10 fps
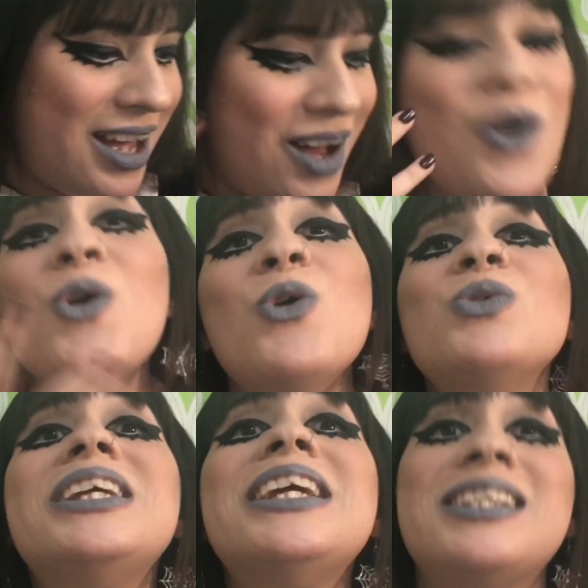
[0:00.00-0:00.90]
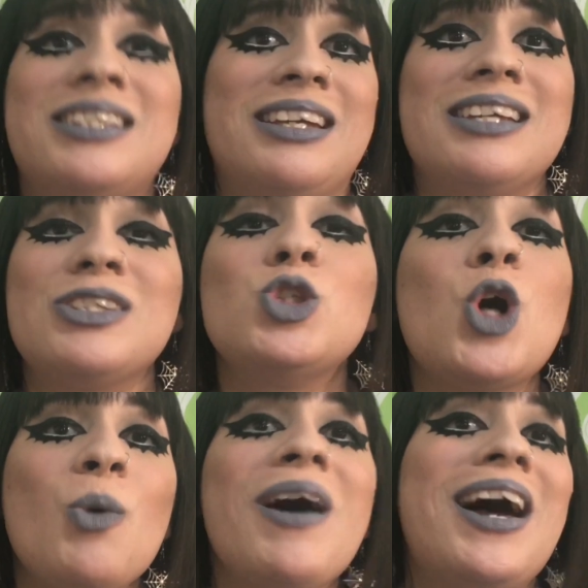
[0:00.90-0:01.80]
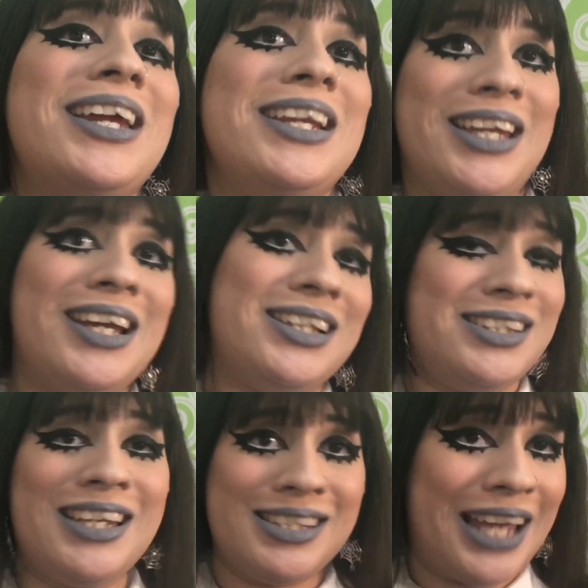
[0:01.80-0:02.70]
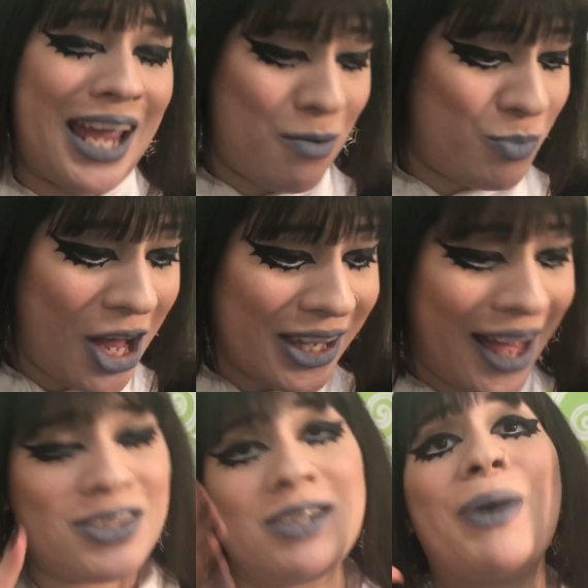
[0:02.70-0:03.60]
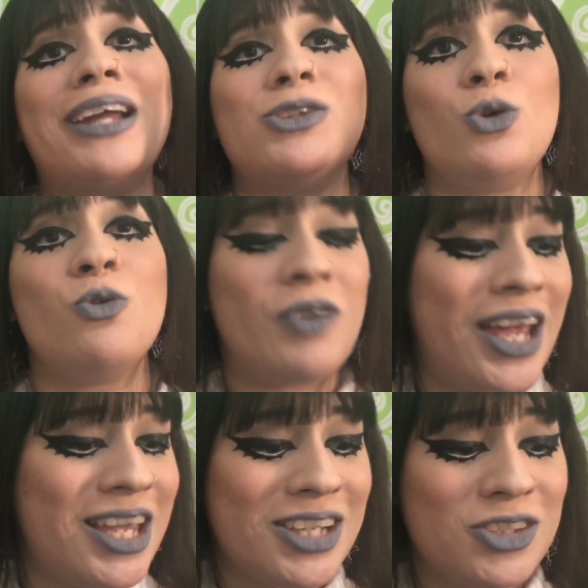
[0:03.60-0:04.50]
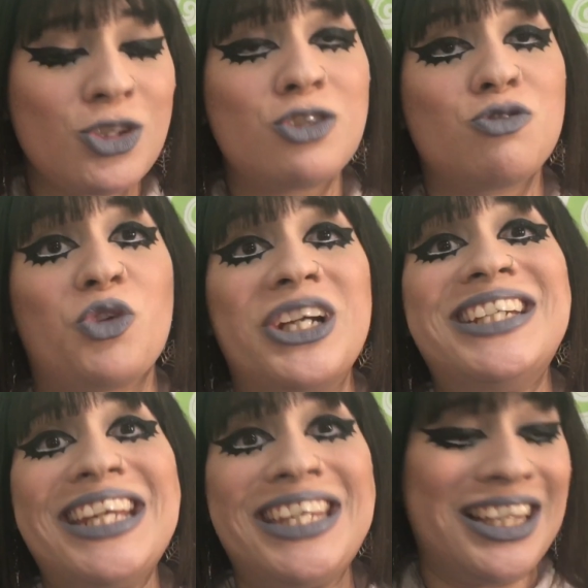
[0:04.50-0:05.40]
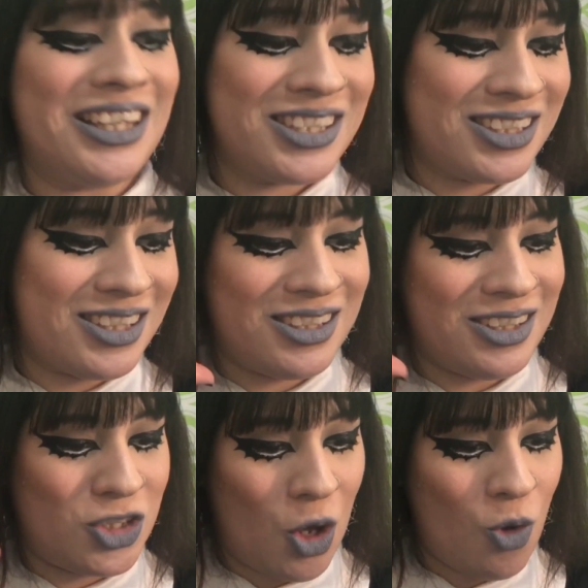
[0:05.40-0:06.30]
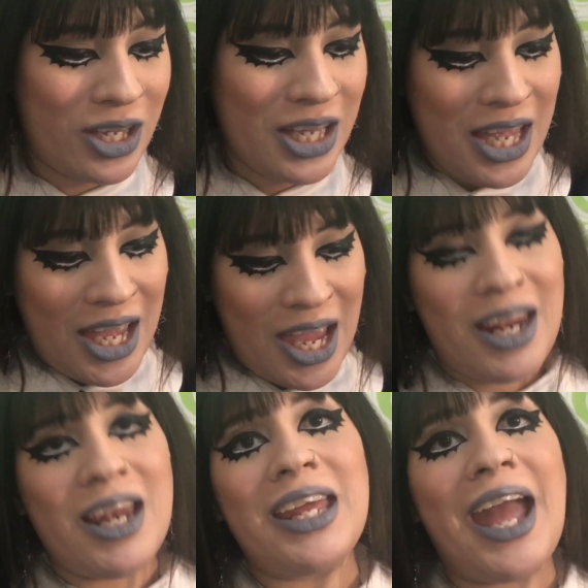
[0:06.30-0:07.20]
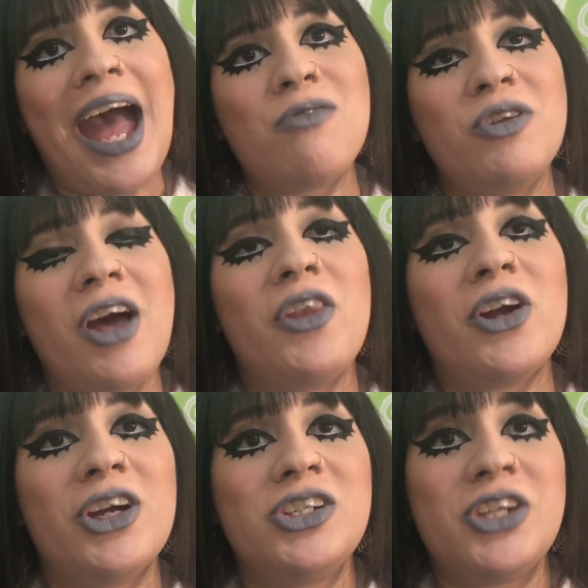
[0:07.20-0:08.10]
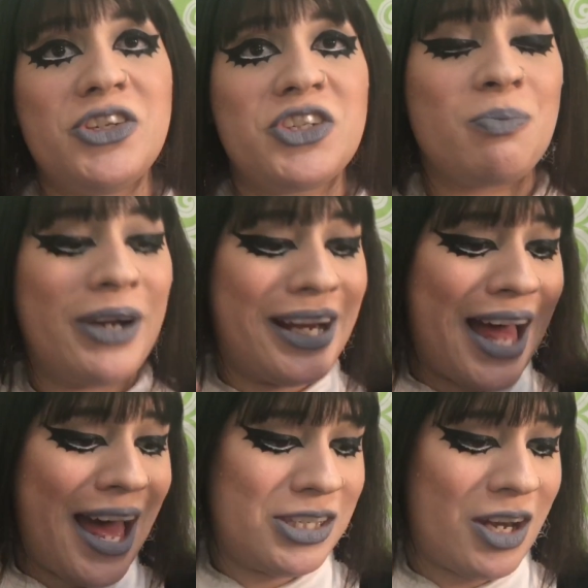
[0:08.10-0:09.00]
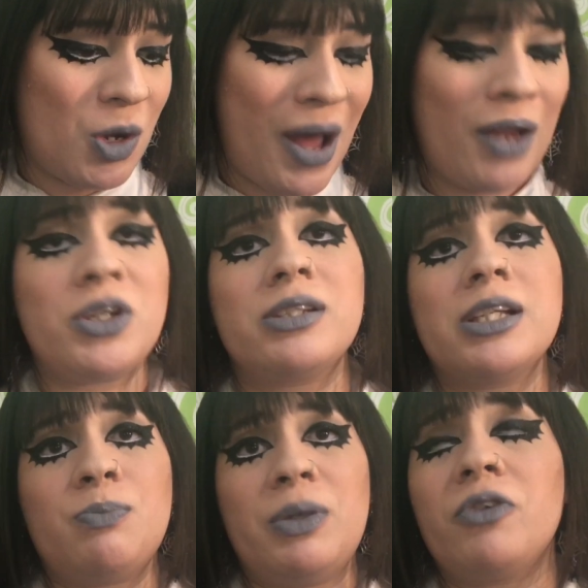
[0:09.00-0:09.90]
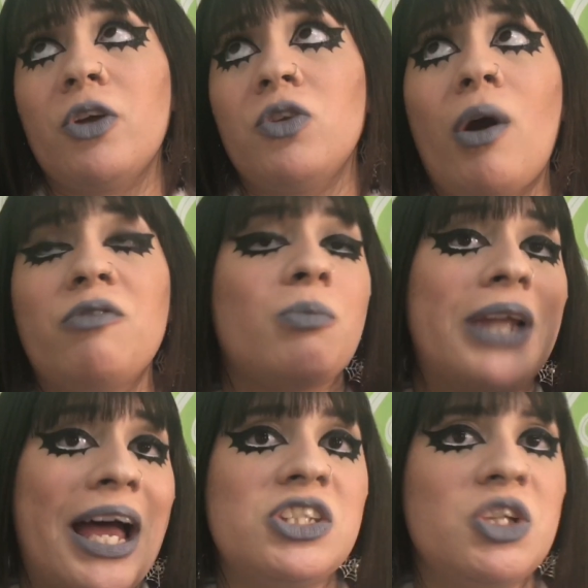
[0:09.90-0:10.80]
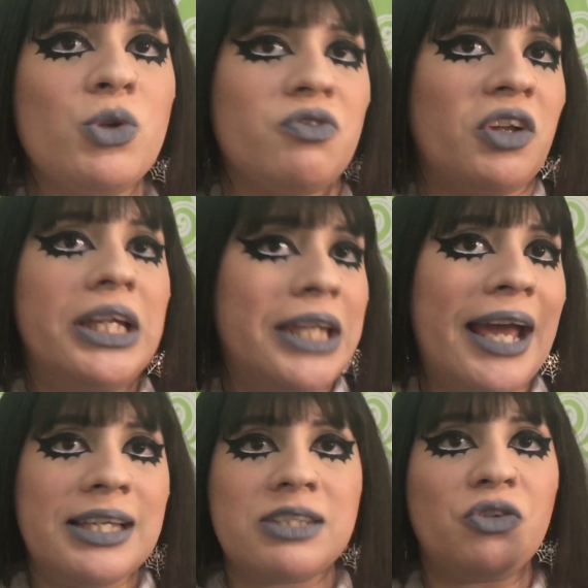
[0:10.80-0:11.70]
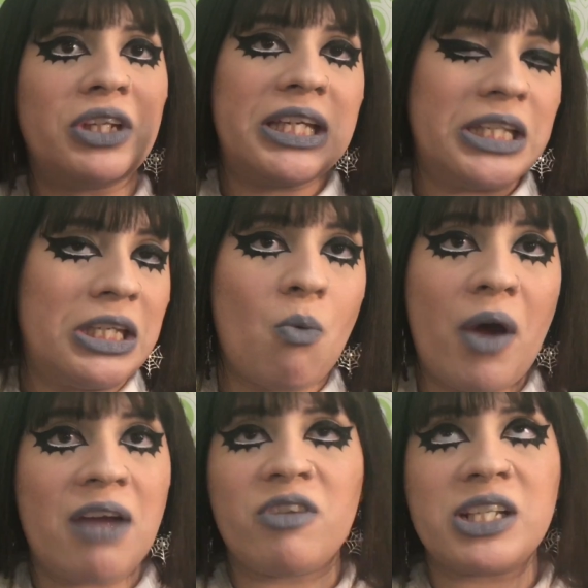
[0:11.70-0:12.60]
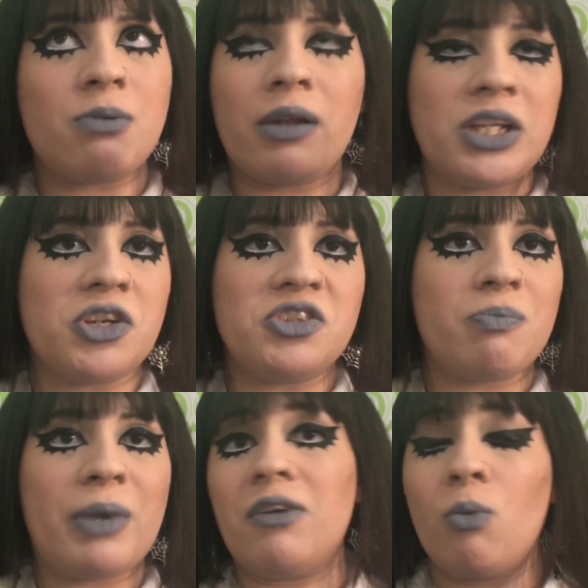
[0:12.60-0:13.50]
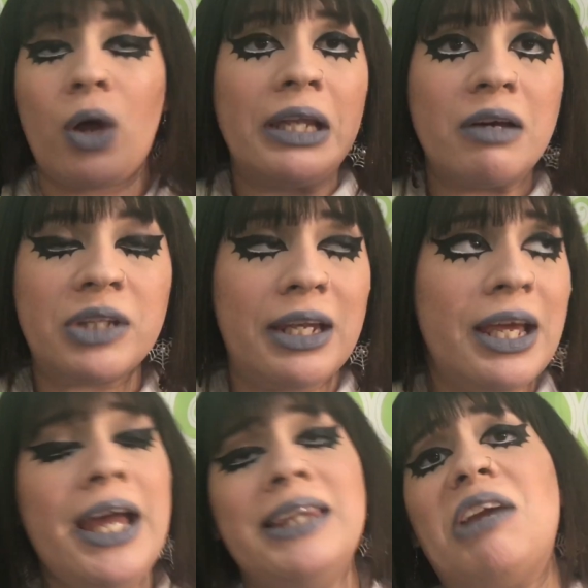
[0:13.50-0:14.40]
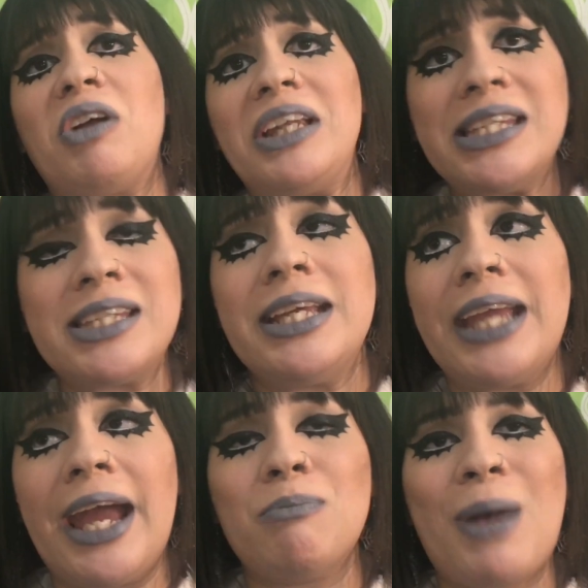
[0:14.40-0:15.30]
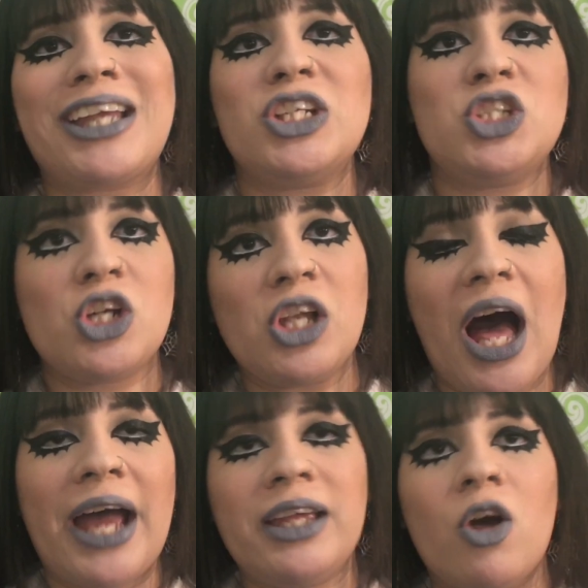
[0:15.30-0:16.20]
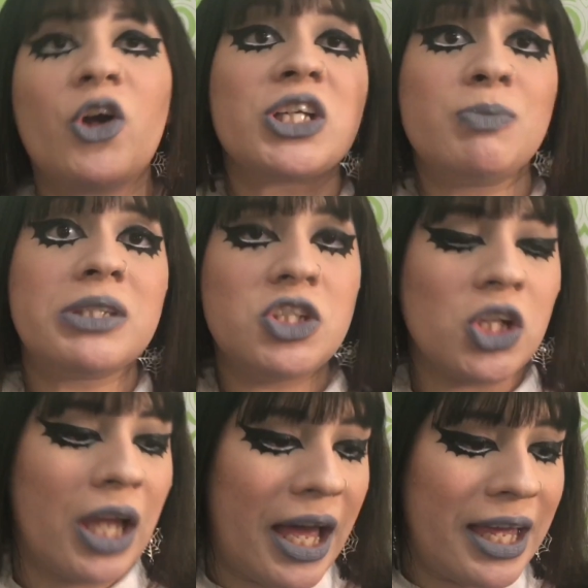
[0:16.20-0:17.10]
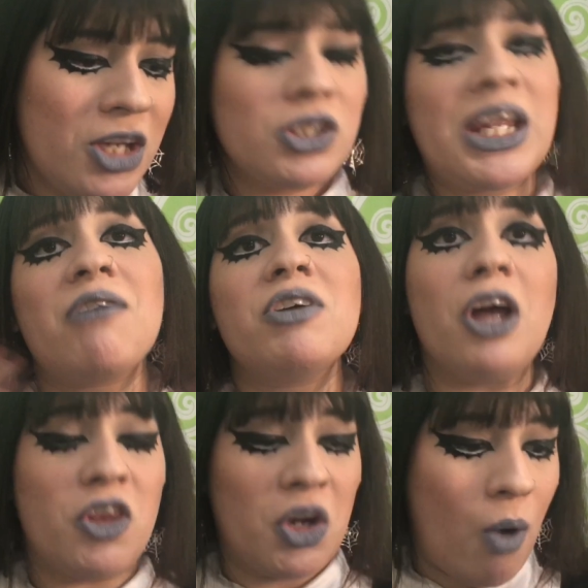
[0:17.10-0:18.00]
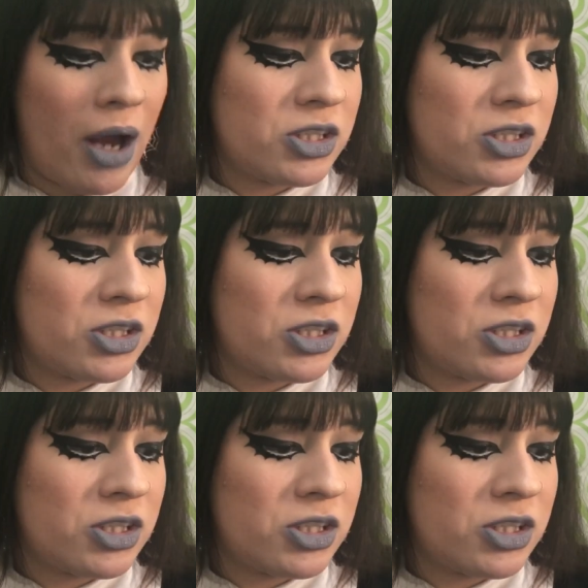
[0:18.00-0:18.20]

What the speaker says: Who needs this? Nobody needs these damn collection by Too Faced. They just ridiculous. It's a joke. And then they have another gingerbread eyeshadow palette, which, let's be real, the one from last year was really nice, really cute, whatever. It smelled like gingerbread. Everyone loved it. They released it again back in July, you know, Christmas in July. So they have another one.